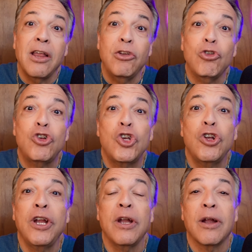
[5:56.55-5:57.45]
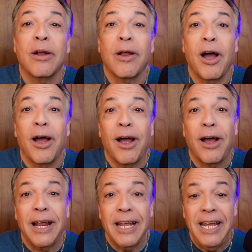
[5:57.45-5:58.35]
You shouldn't
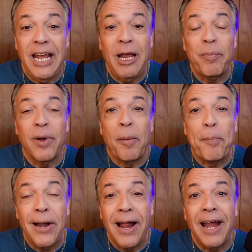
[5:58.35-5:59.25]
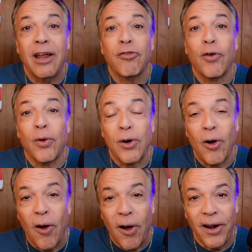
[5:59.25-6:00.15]
keep applying for a
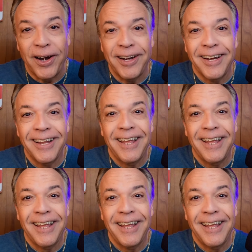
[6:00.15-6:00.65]
card,